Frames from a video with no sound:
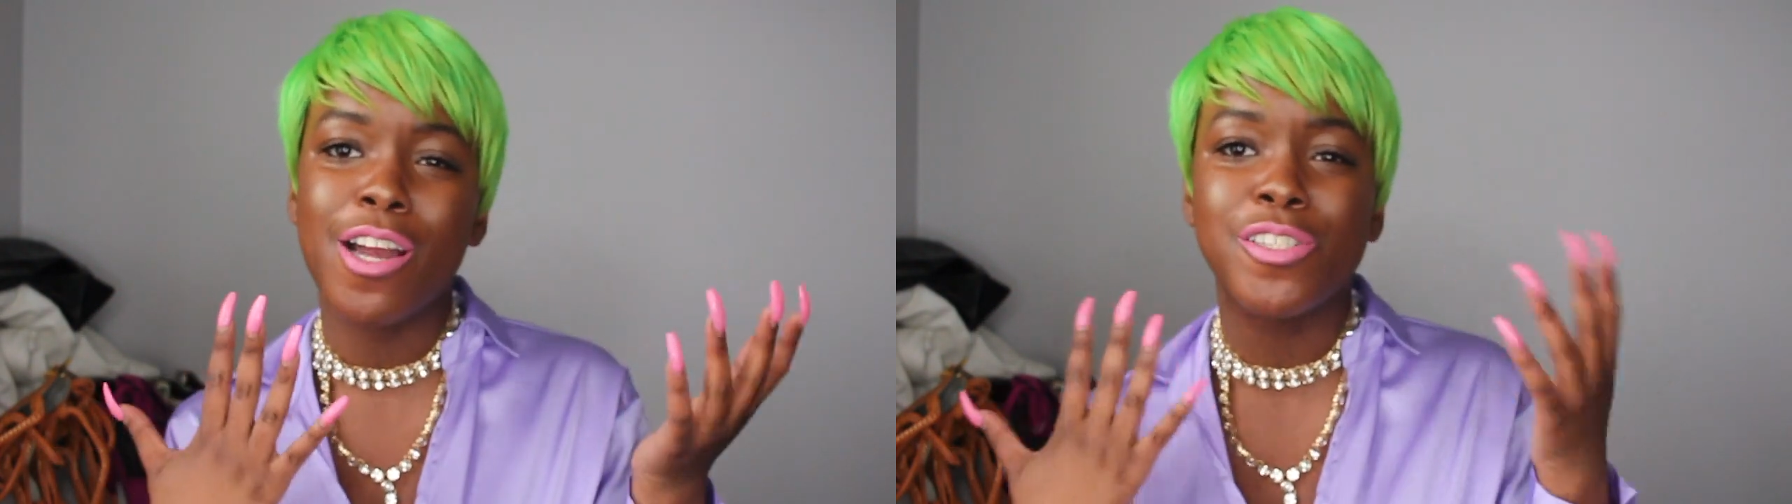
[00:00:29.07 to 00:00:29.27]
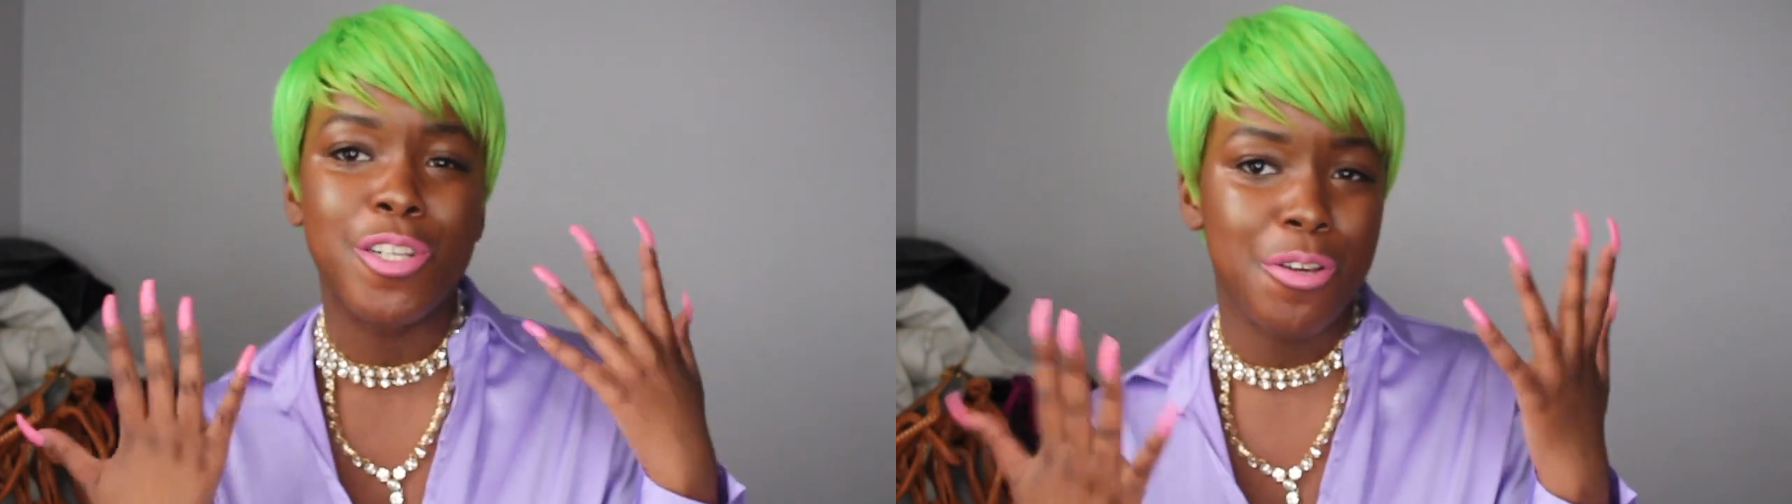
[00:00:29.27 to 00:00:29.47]

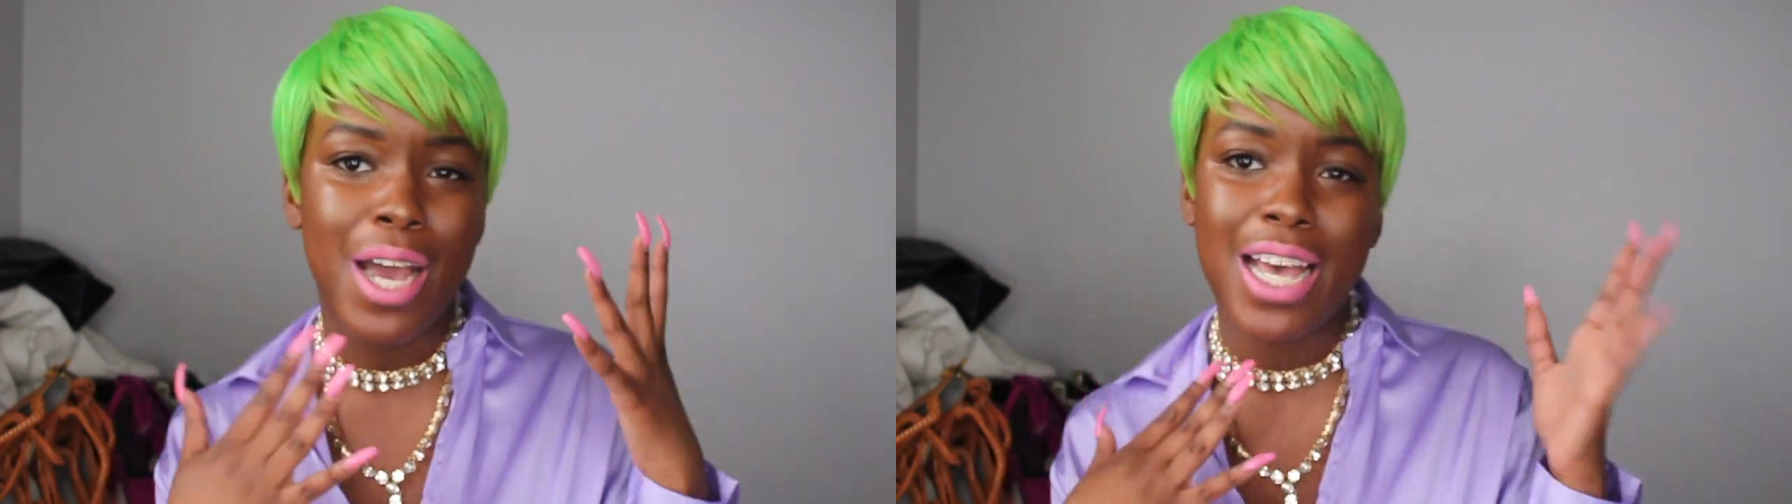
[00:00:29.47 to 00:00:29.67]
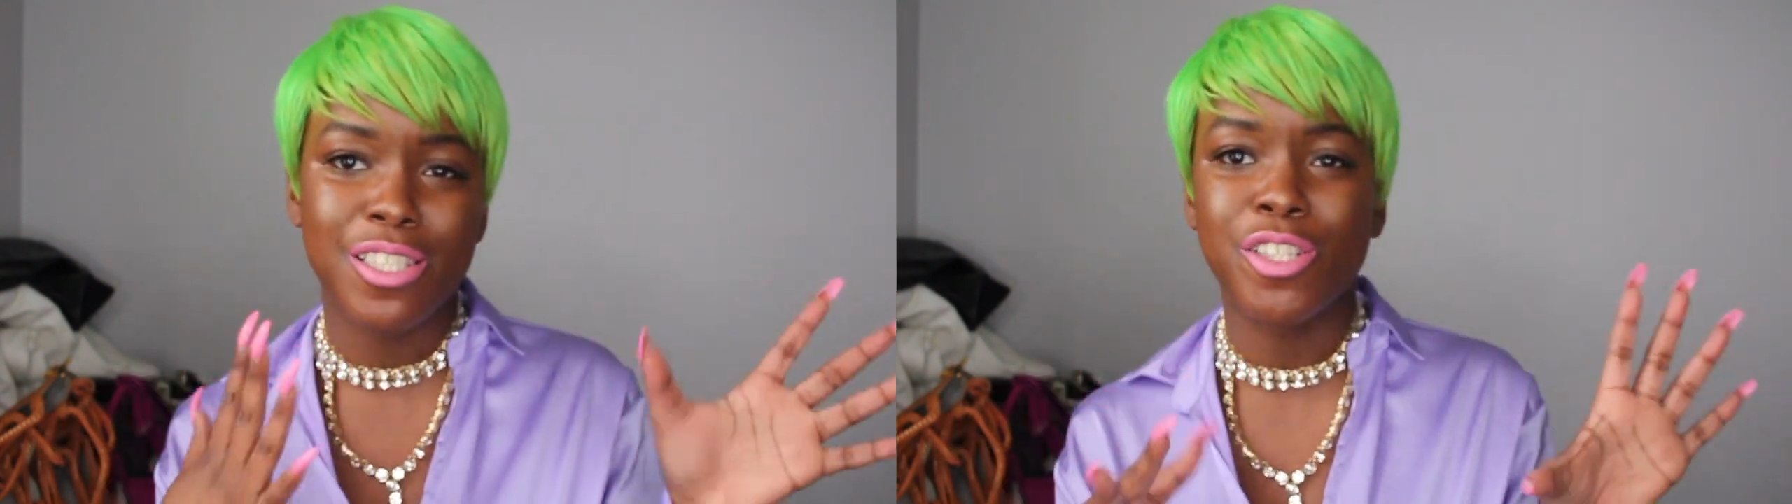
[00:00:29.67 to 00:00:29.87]
and show you
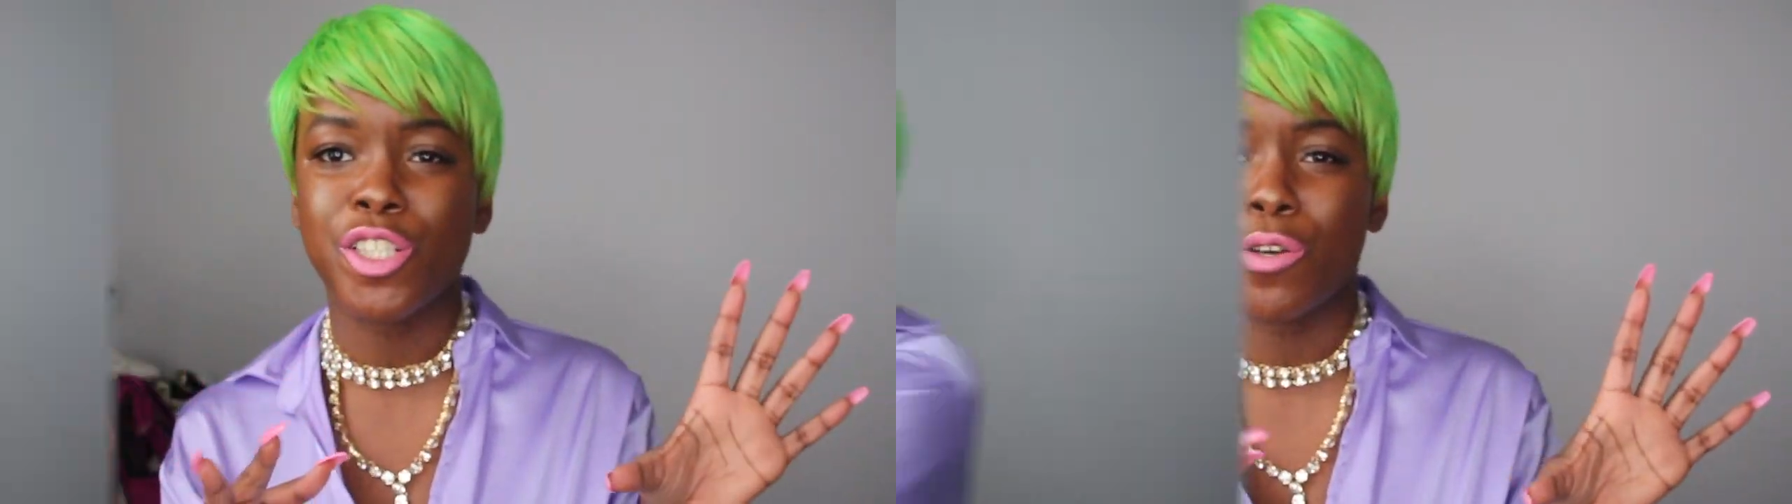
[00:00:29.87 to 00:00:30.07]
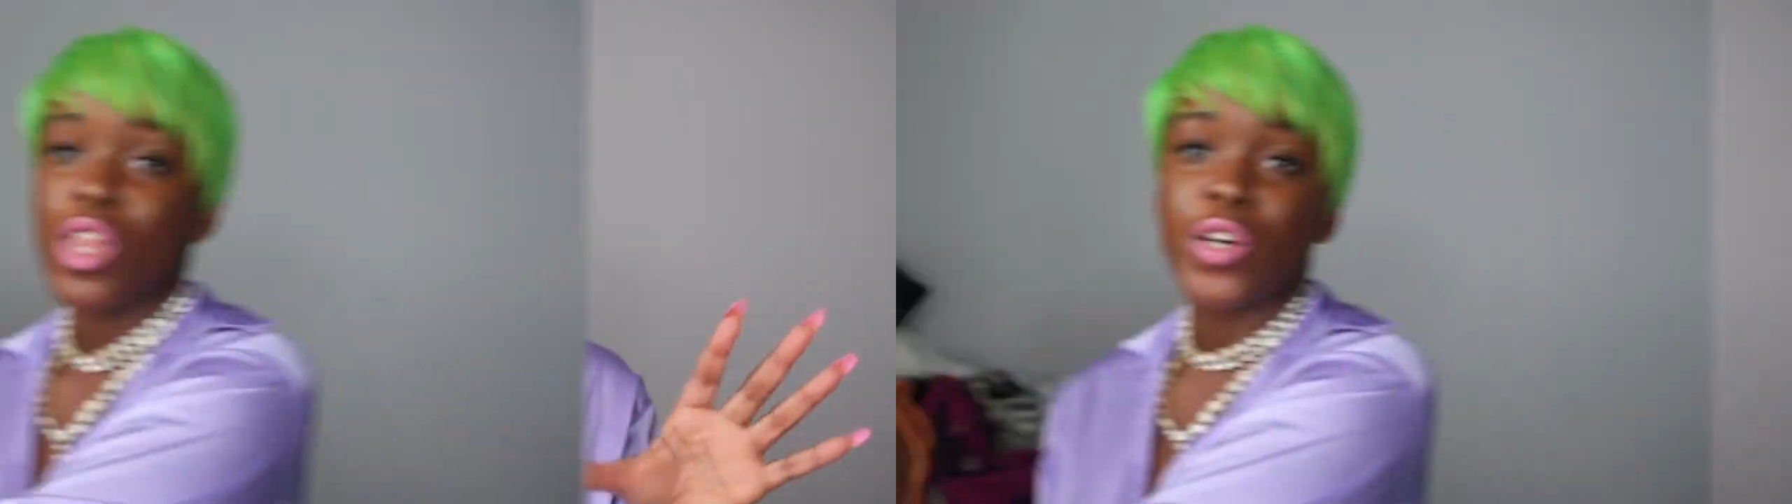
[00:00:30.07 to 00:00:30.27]
guys the shoes.